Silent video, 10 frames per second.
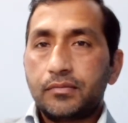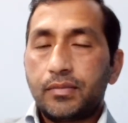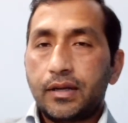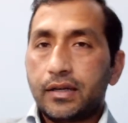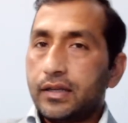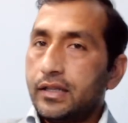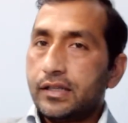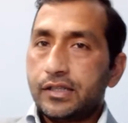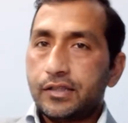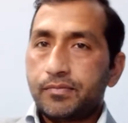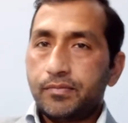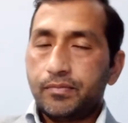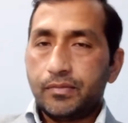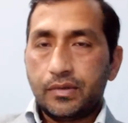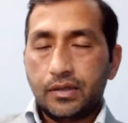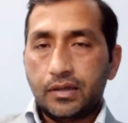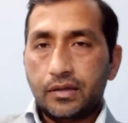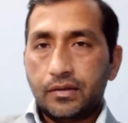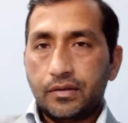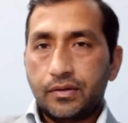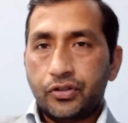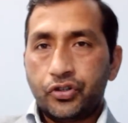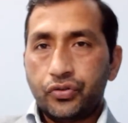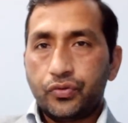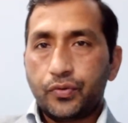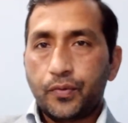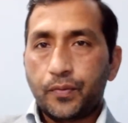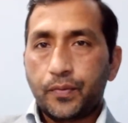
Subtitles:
But this is True.